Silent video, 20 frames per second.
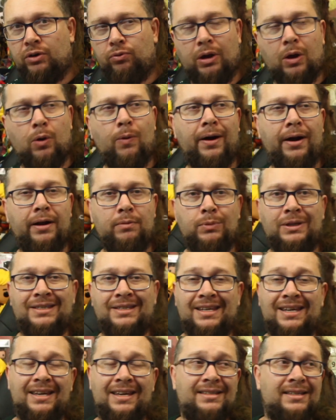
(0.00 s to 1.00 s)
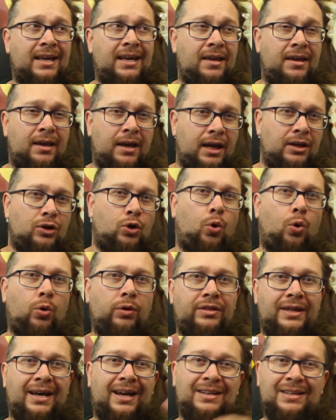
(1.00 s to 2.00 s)
requirements is. And all
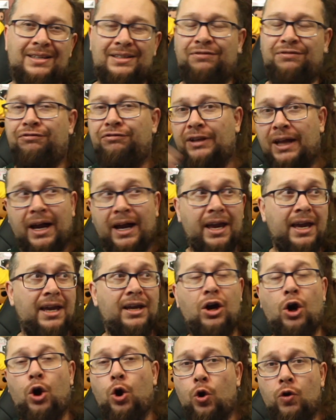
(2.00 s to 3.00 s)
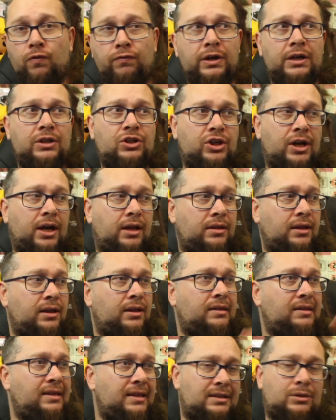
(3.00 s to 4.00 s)
of that is flying over each other
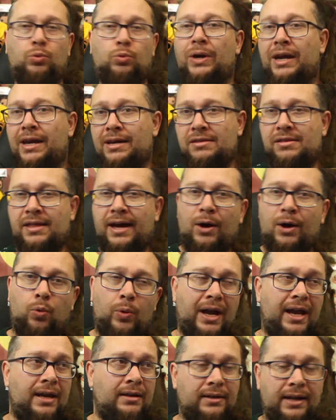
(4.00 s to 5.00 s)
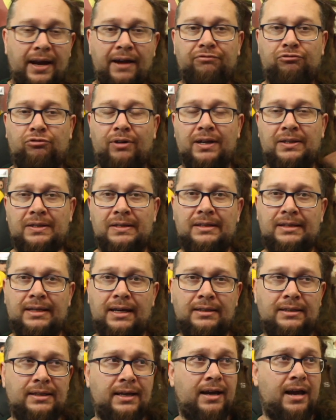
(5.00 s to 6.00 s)
this way and that way, left, right and
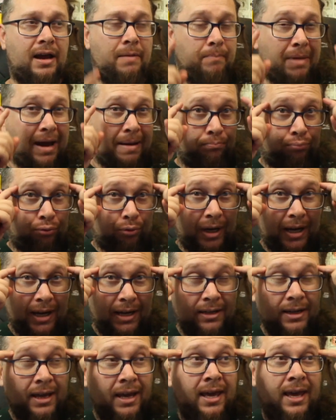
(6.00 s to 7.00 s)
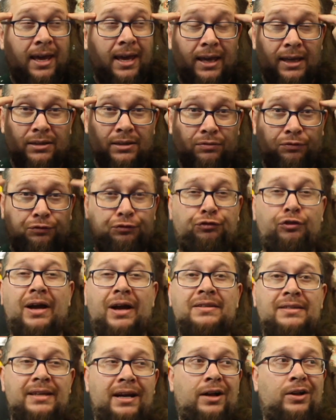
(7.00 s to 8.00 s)
center. And my brain is
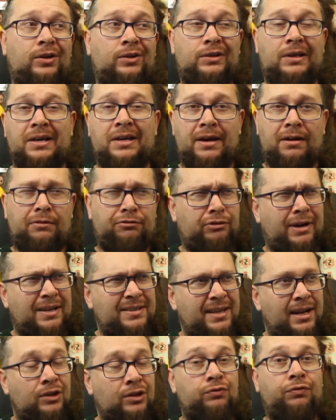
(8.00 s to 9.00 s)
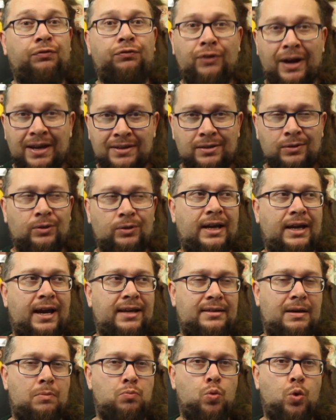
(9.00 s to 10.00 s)
frazzled
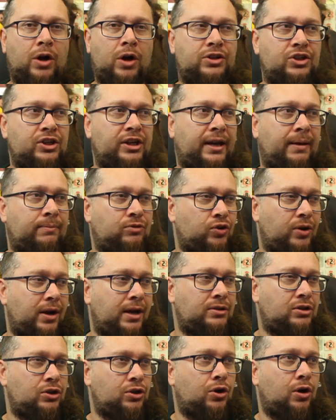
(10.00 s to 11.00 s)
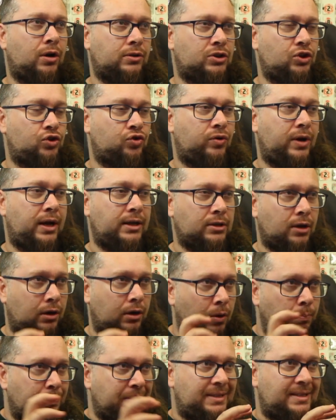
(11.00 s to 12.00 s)
as I'm watching. I'm trying to concentrate on
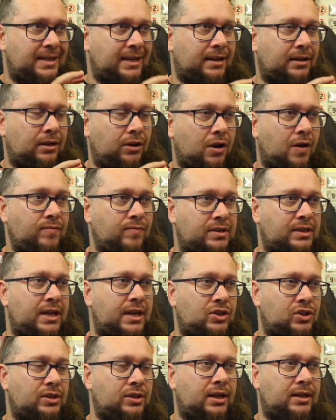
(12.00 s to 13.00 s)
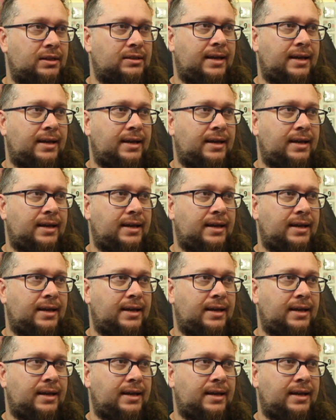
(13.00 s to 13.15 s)
a particular conversation that is